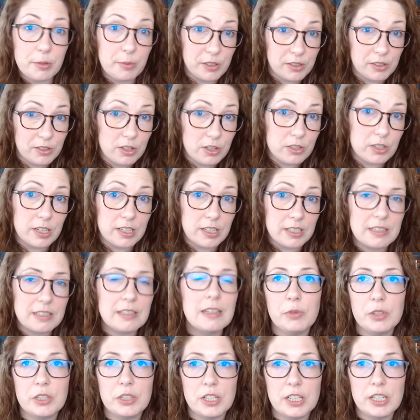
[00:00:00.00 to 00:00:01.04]
the book launches,
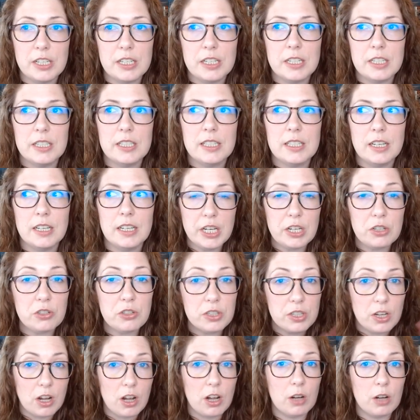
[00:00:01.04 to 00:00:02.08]
which is
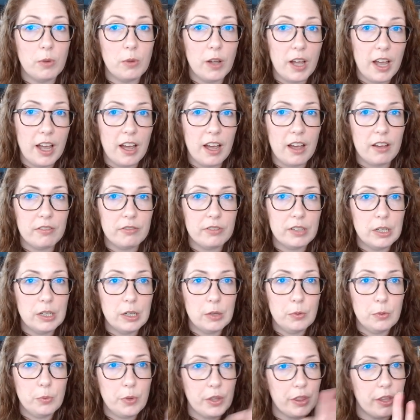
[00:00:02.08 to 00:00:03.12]
each song will have
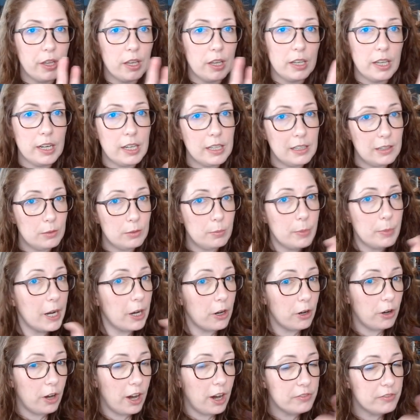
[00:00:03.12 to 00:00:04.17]
with it like a little
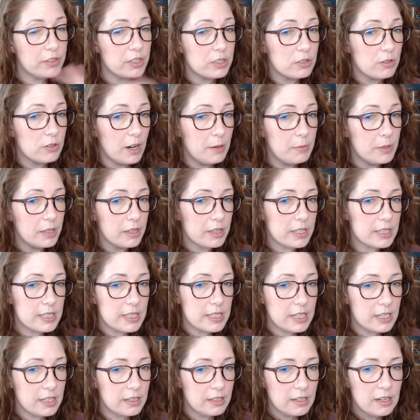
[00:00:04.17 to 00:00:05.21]
paragraph describing the
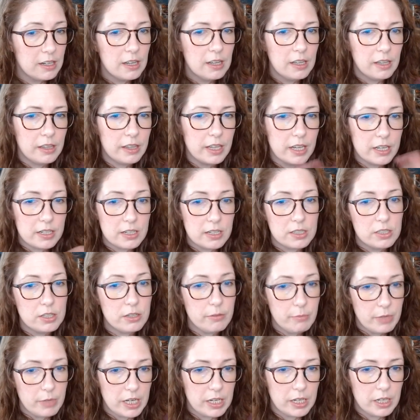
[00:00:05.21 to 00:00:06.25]
scene that
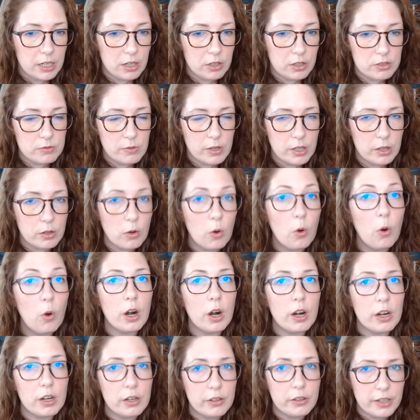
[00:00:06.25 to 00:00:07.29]
to me it goes with,
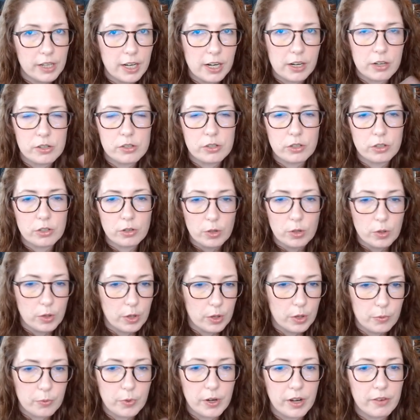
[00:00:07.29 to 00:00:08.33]
or the character,
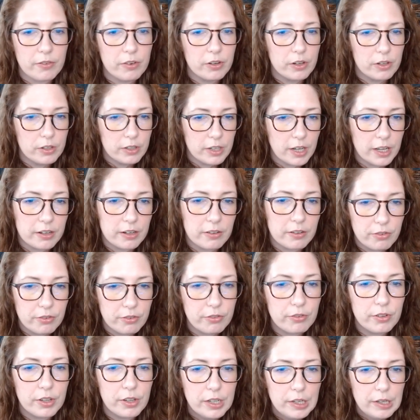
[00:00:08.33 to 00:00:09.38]
or whatever kind
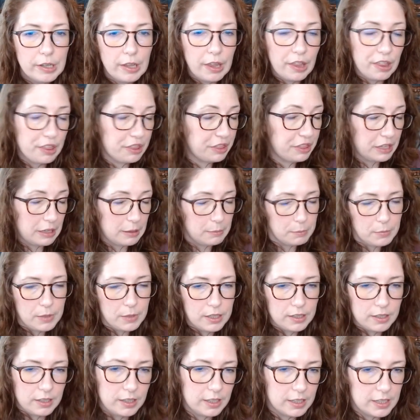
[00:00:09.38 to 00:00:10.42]
of theme
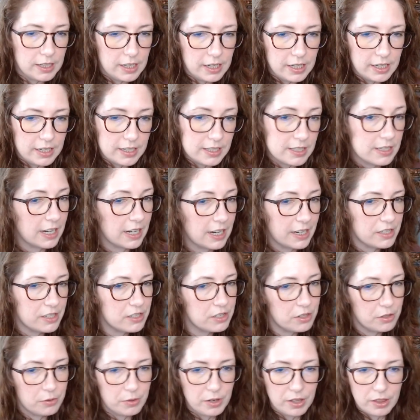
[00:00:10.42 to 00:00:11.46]
it is tied
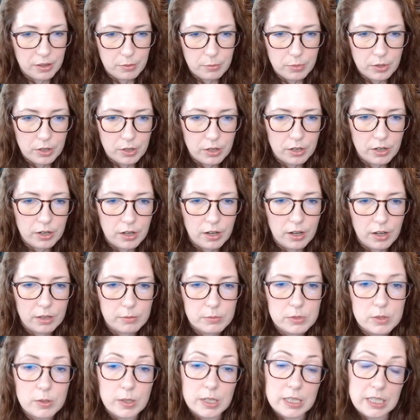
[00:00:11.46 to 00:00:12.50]
to in the book.
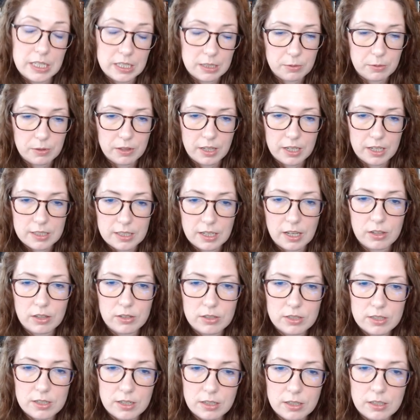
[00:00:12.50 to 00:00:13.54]
So I need to put that
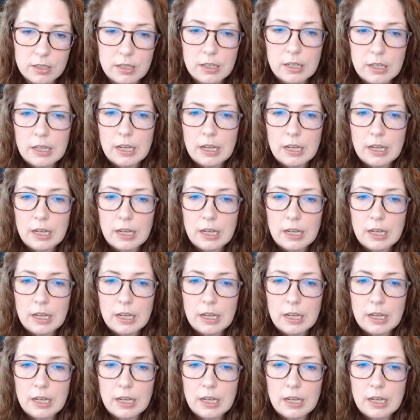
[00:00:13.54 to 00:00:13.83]
together still.